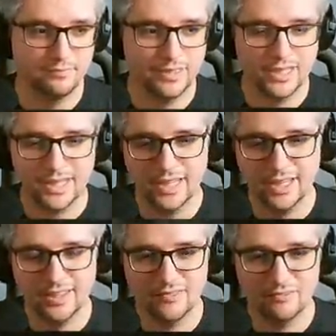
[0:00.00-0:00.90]
Man,
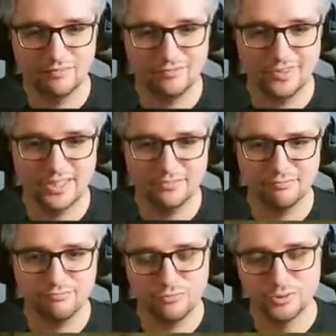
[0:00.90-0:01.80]

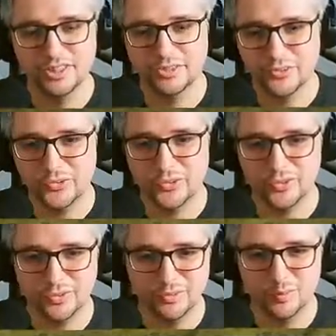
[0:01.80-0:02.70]
five, four years
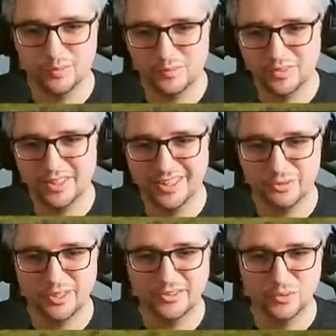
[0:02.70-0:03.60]
ago,
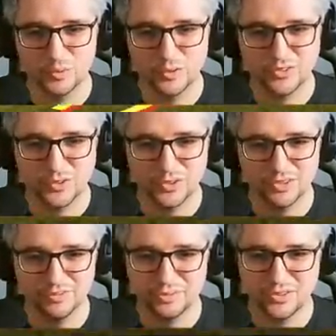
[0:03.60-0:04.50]
hearing the word
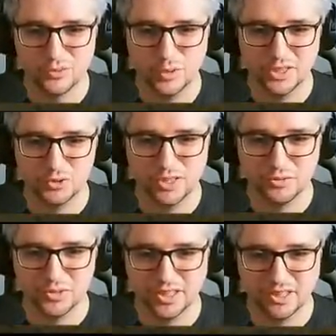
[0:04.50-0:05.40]
curve was quite
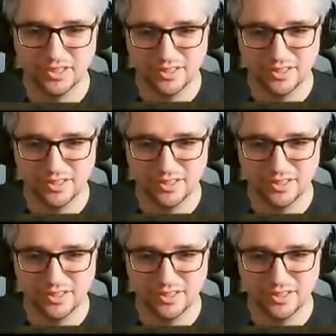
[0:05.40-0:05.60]
triggering.